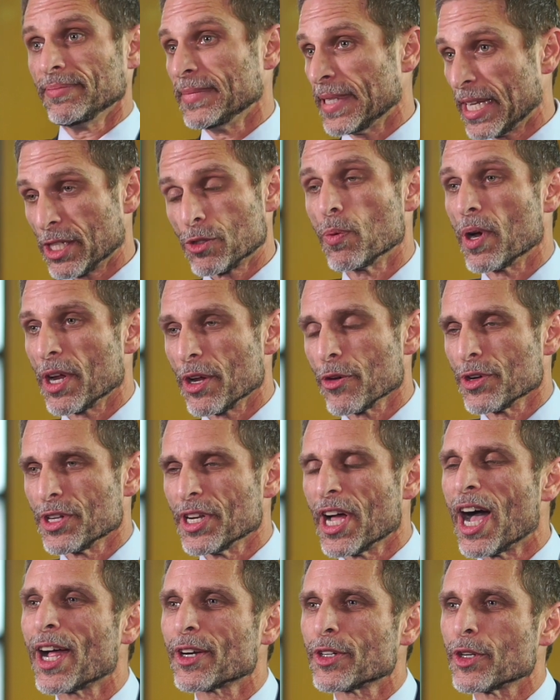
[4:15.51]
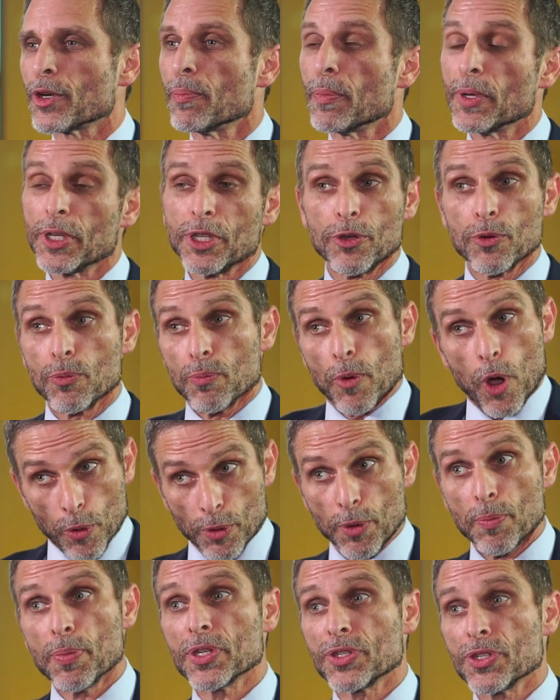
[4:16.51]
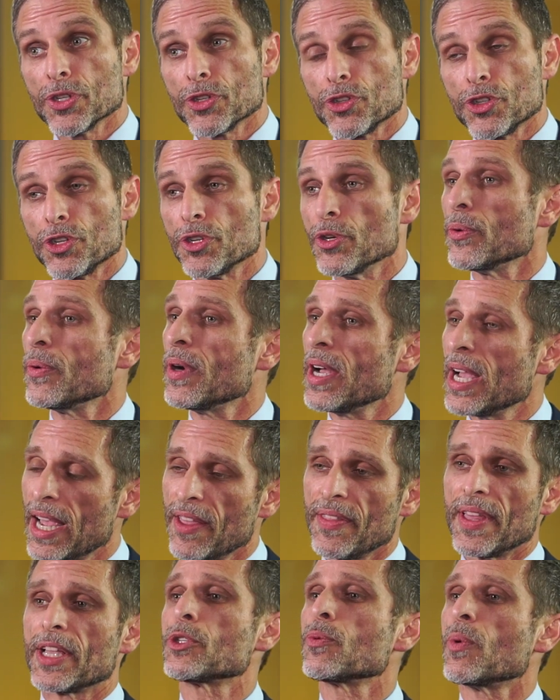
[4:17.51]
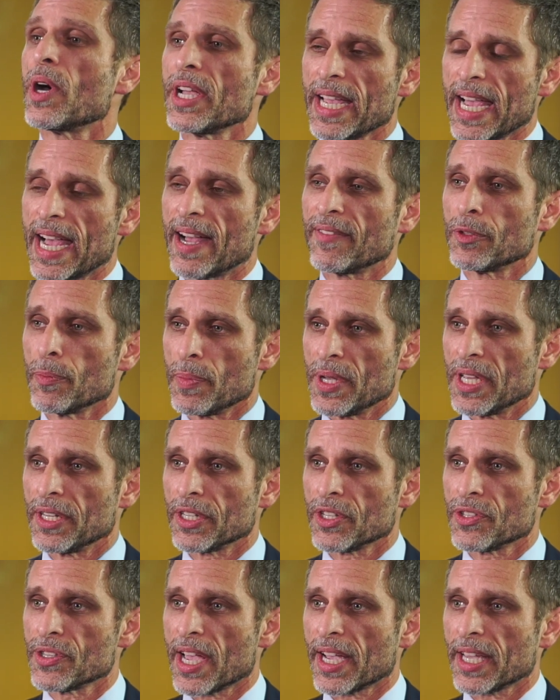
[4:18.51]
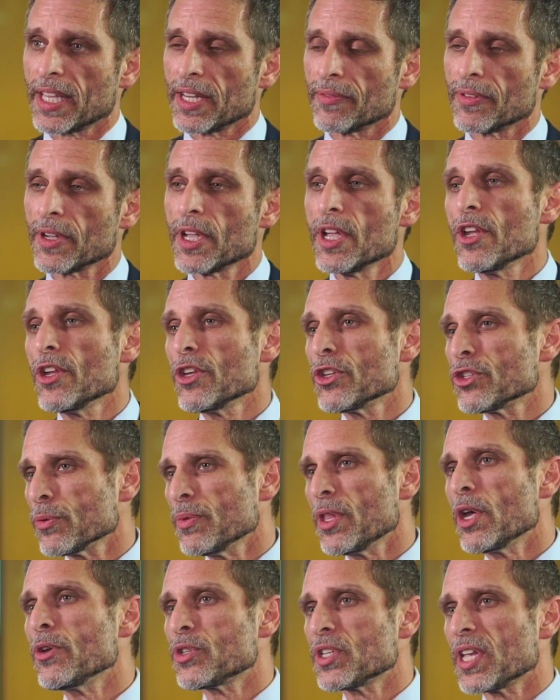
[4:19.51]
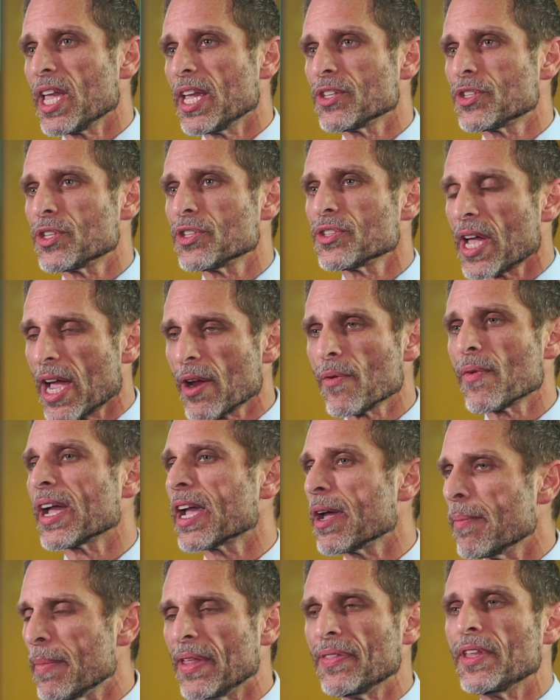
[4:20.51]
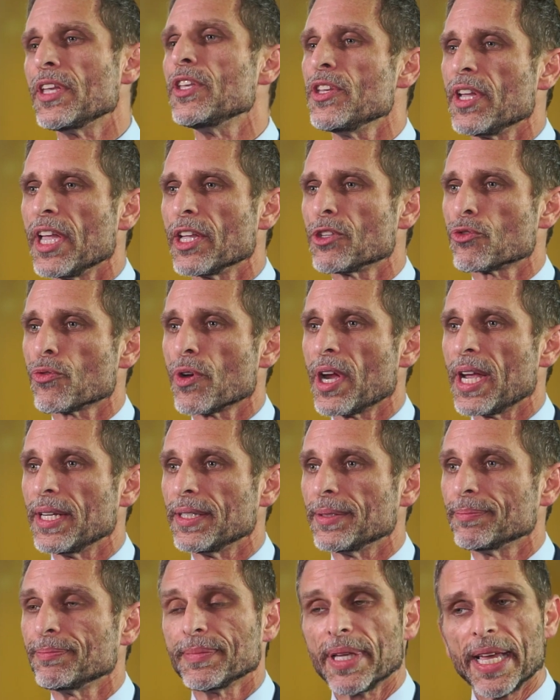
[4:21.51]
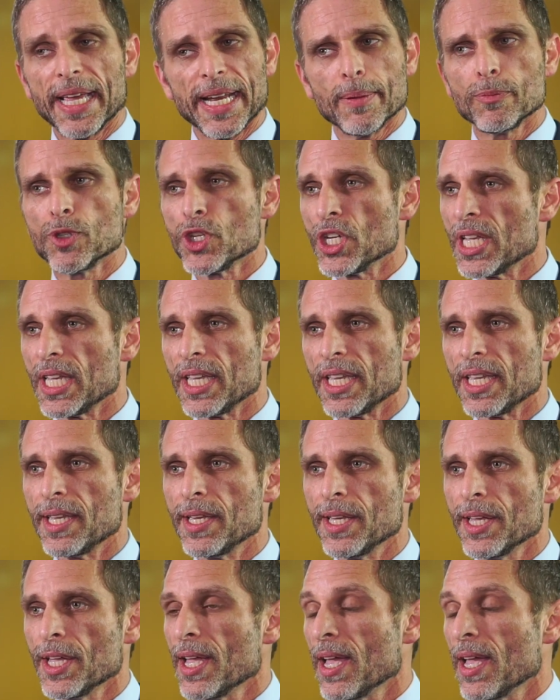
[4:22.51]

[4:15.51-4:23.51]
that's why you're a doctor, but you own a business too, and that's why you have to be an executive. So in those cases, I recommend that you get trained. At M G E,